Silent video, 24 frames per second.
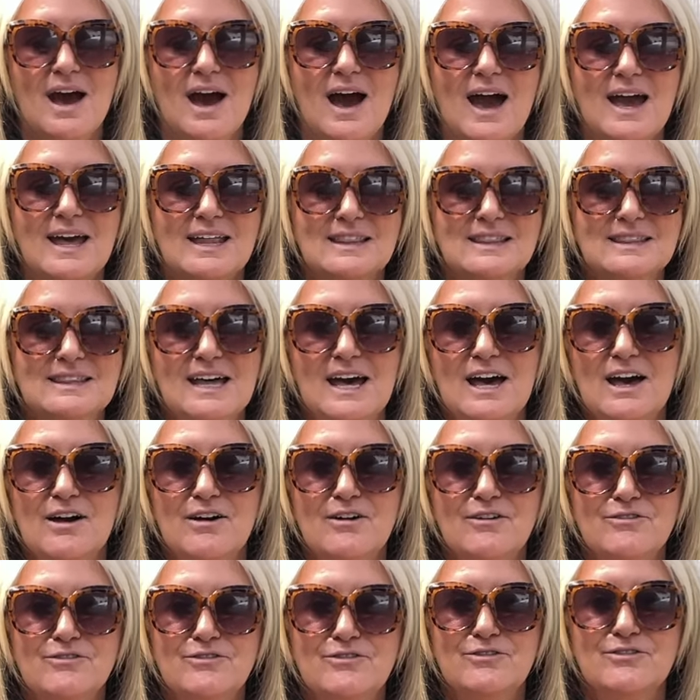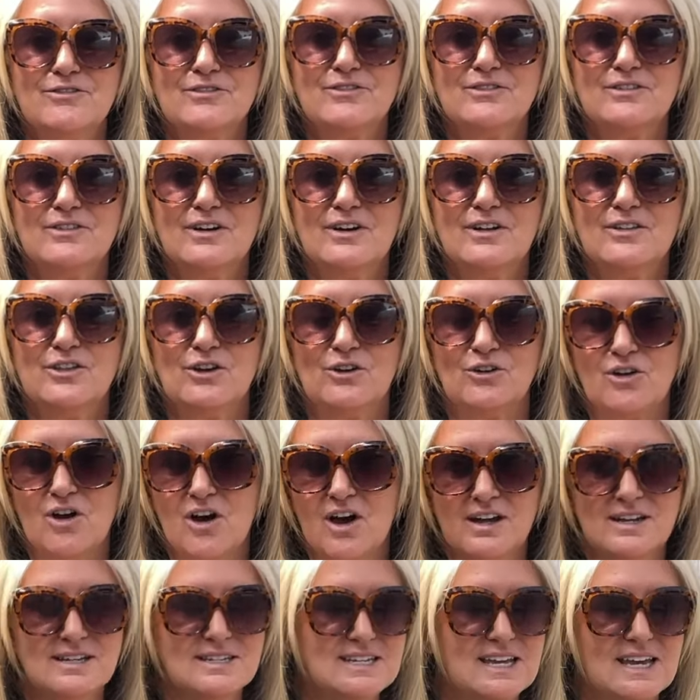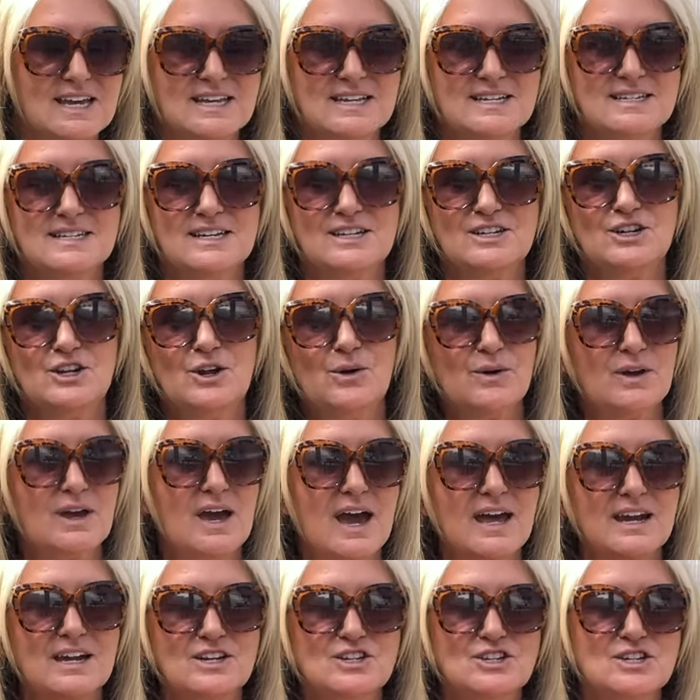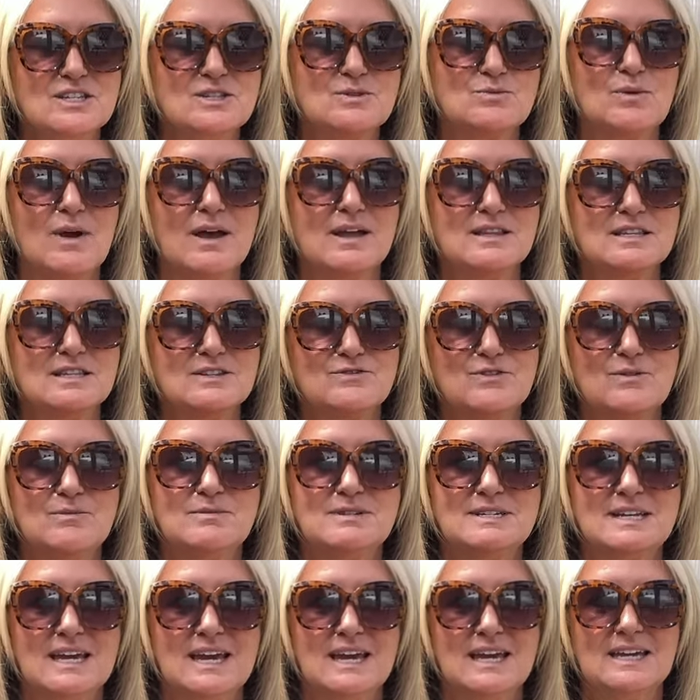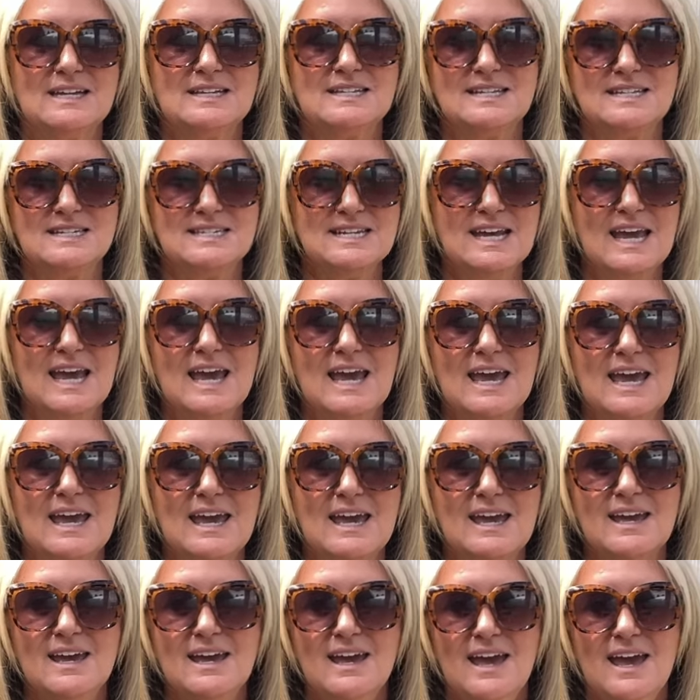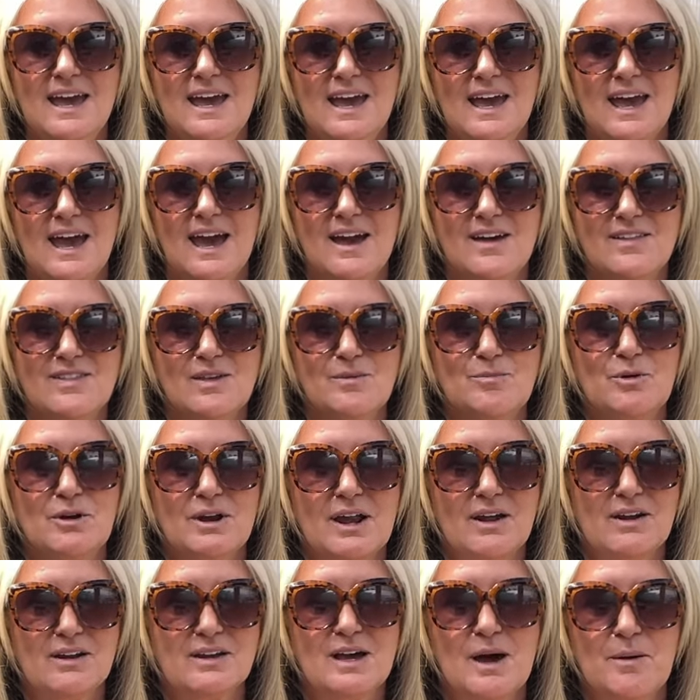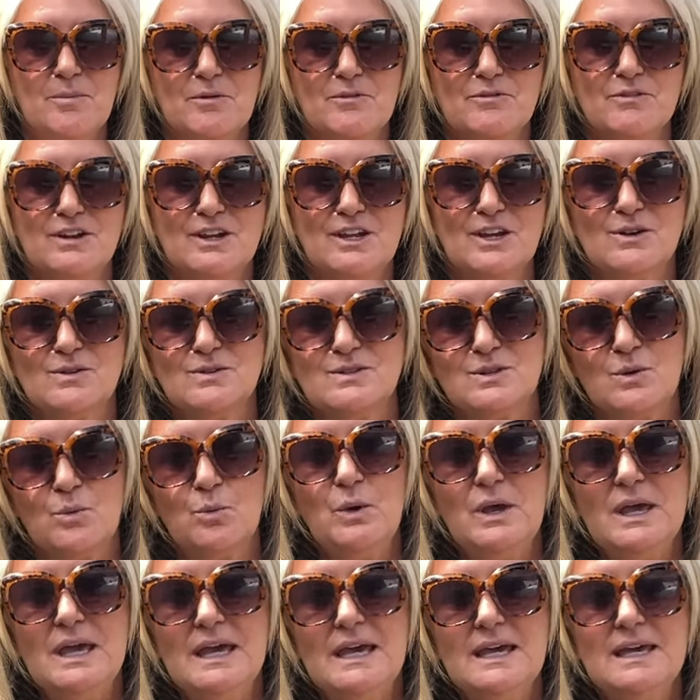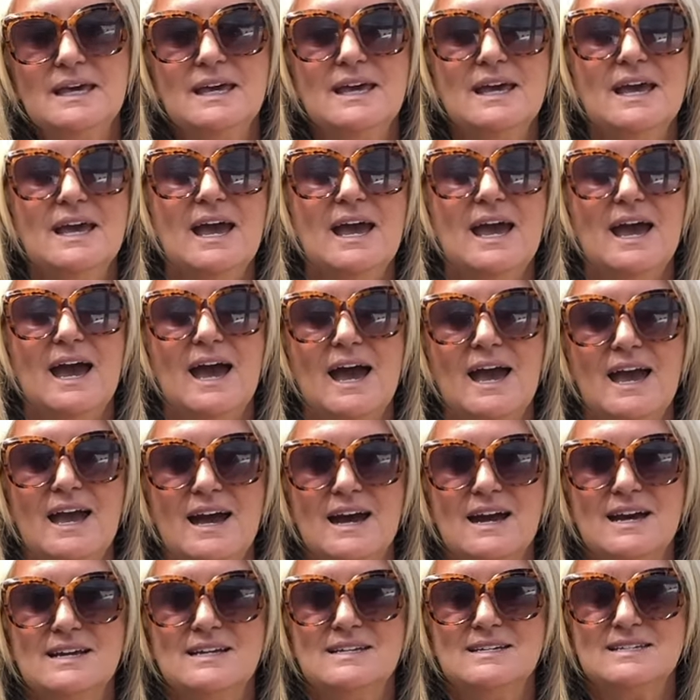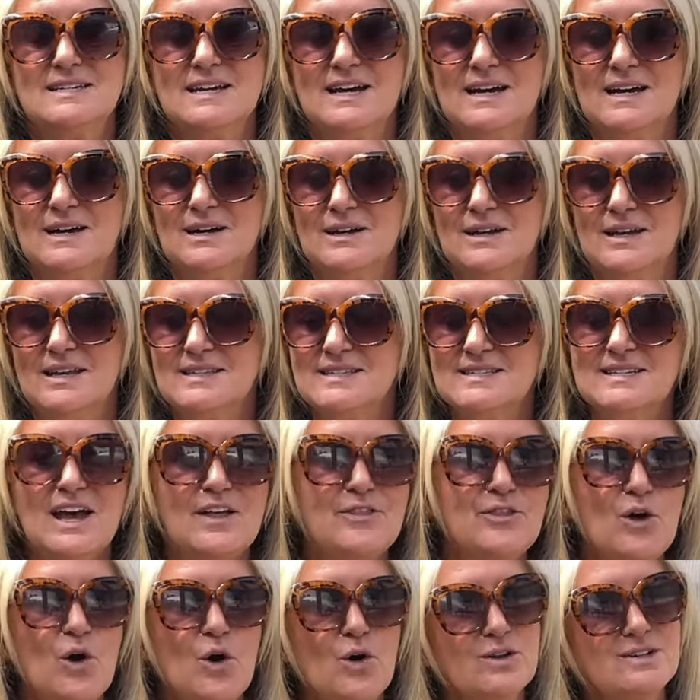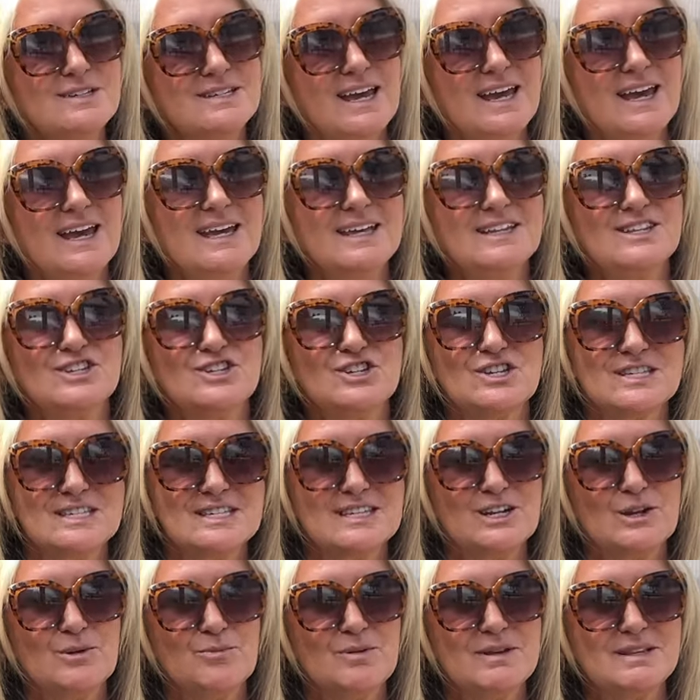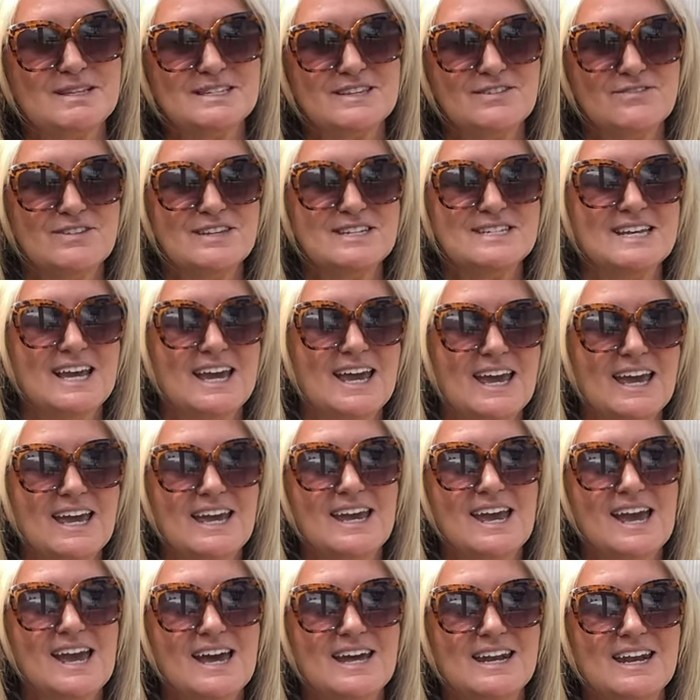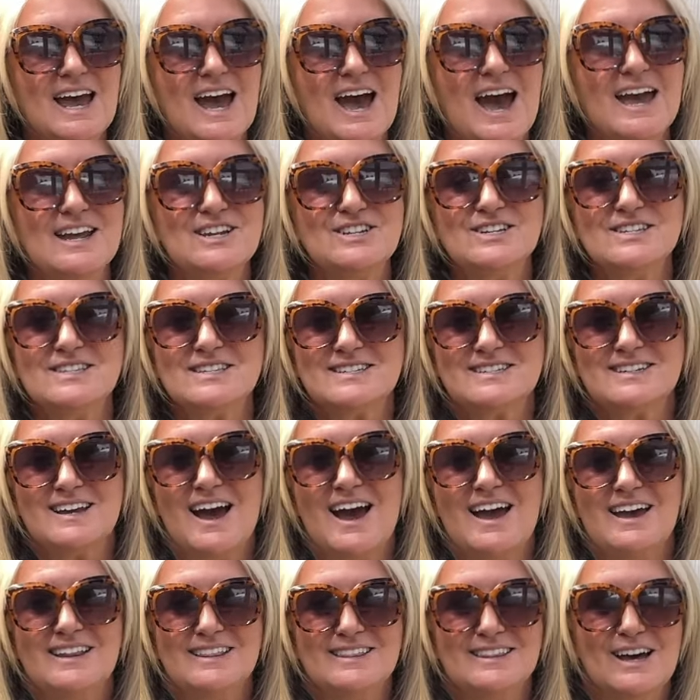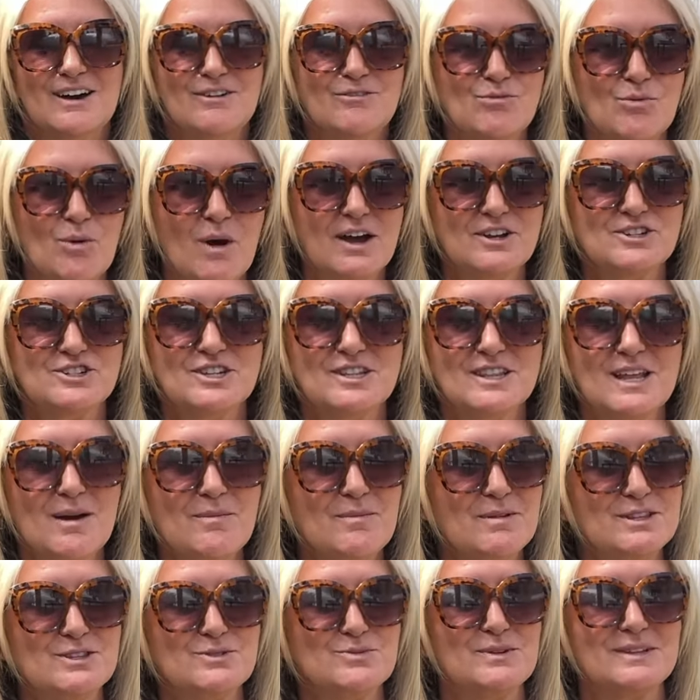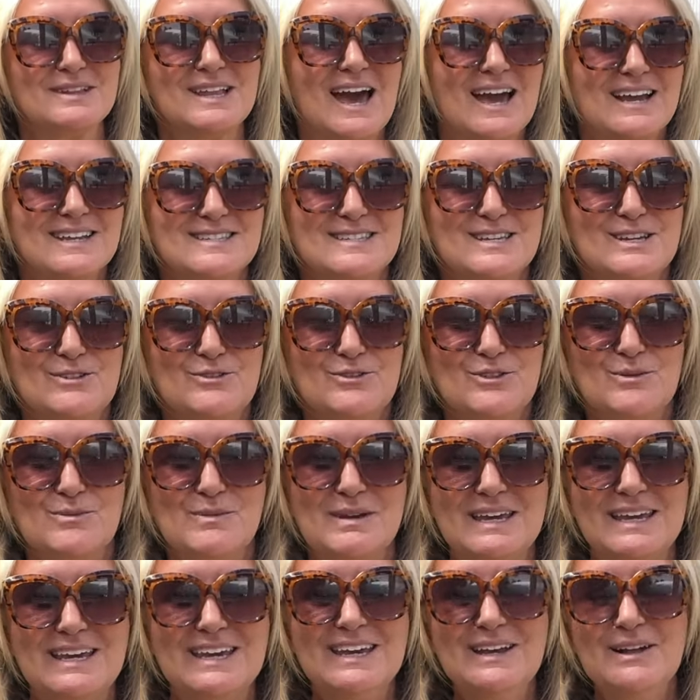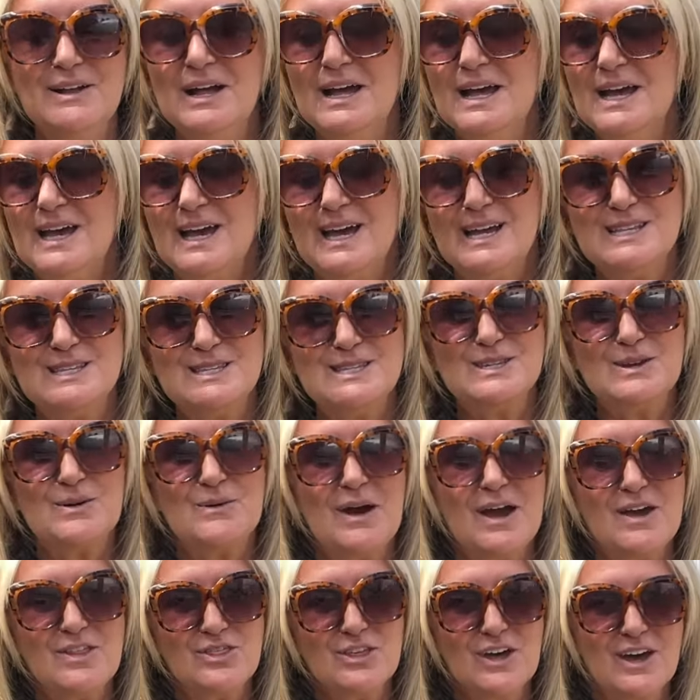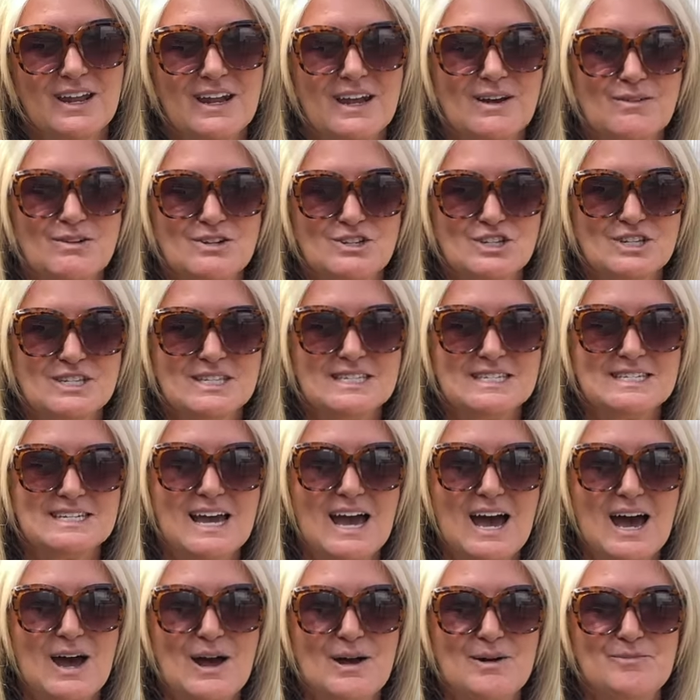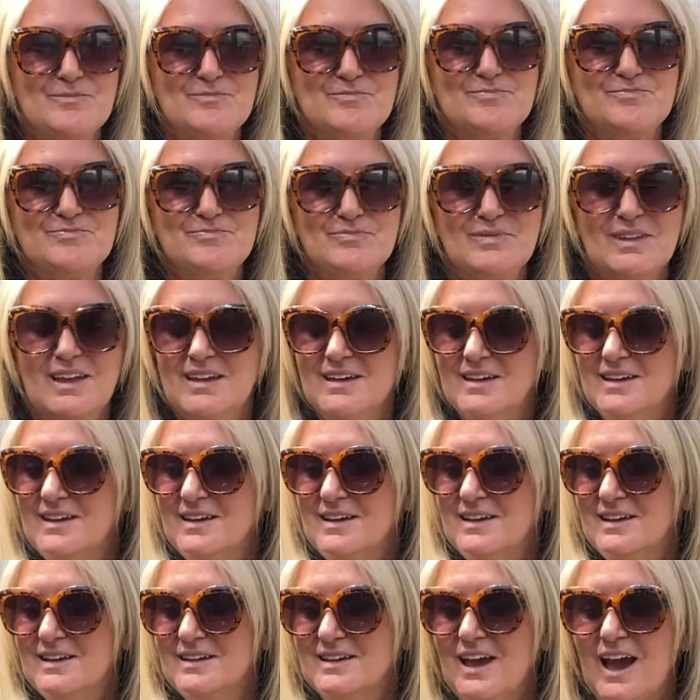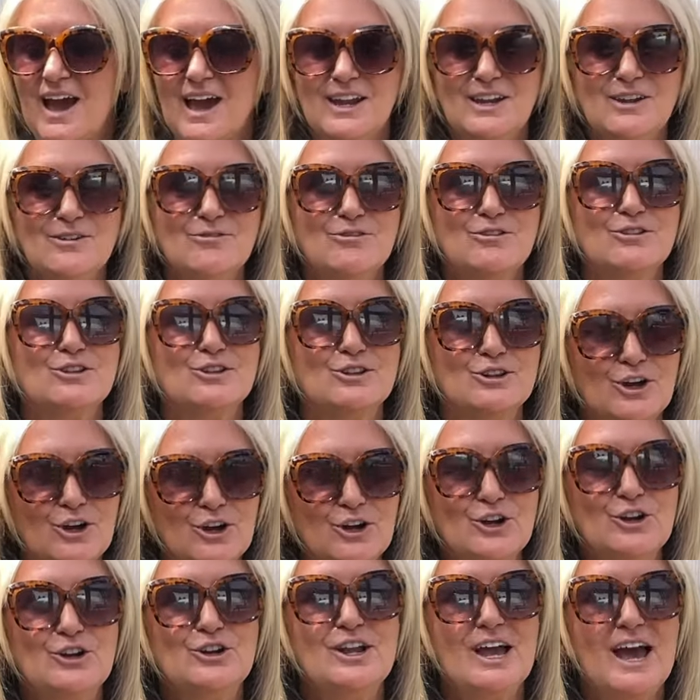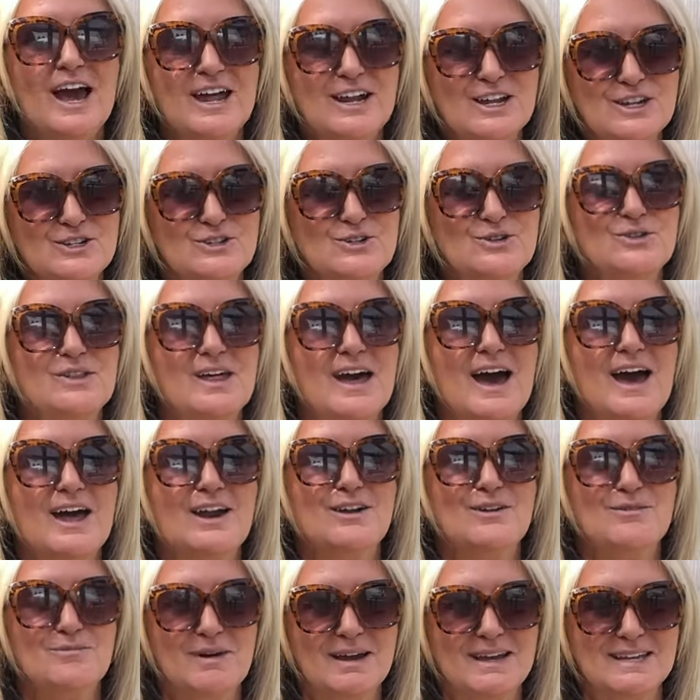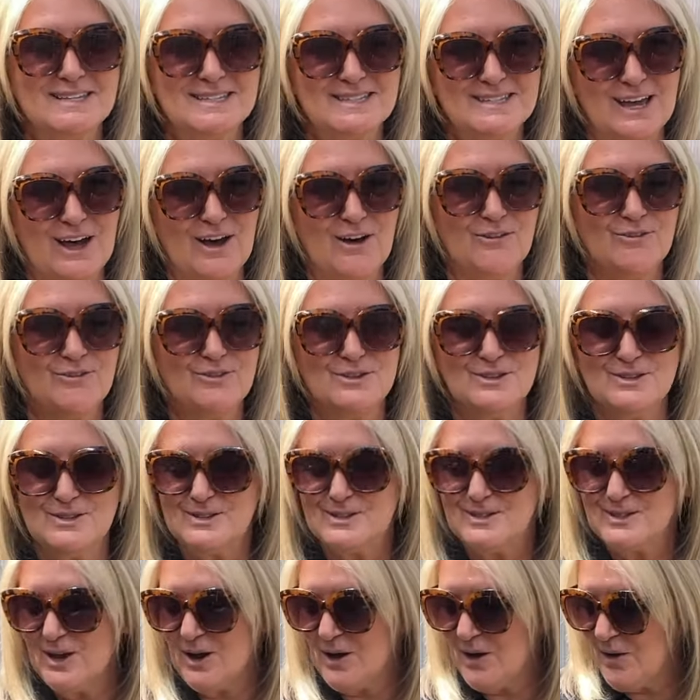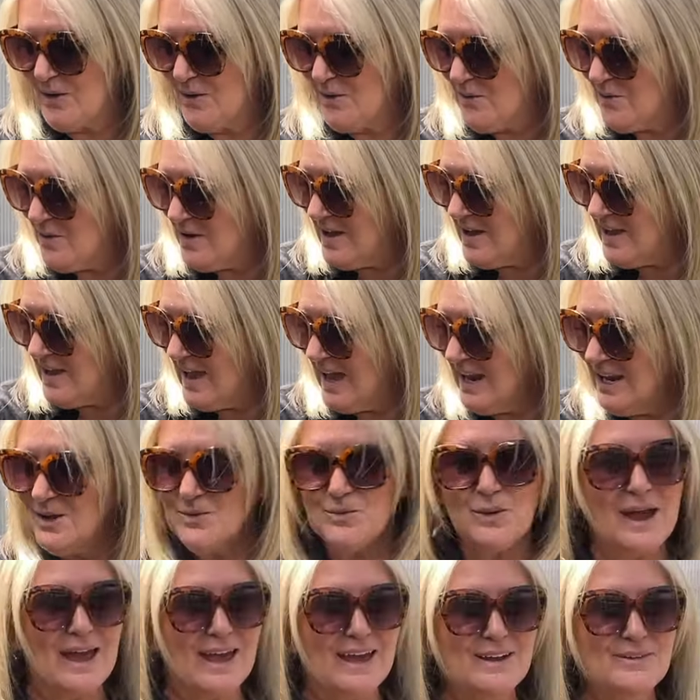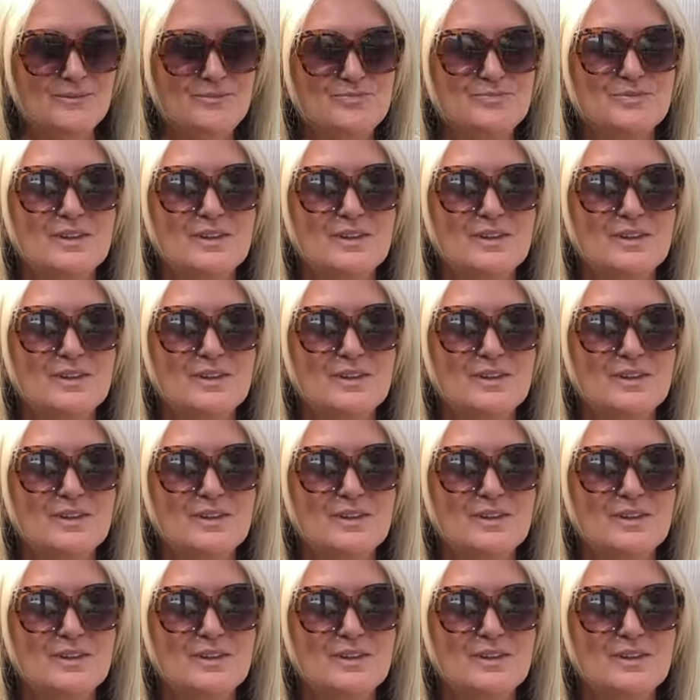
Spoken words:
I love their content, and you know, it kind of just runs from day to day and they put out a couple videos a week, and it's not the whole day, it's just little bits of the day, and I love watching them. It's relaxing for me, and so I thought I would just kind of learn how to do that myself. So anyway,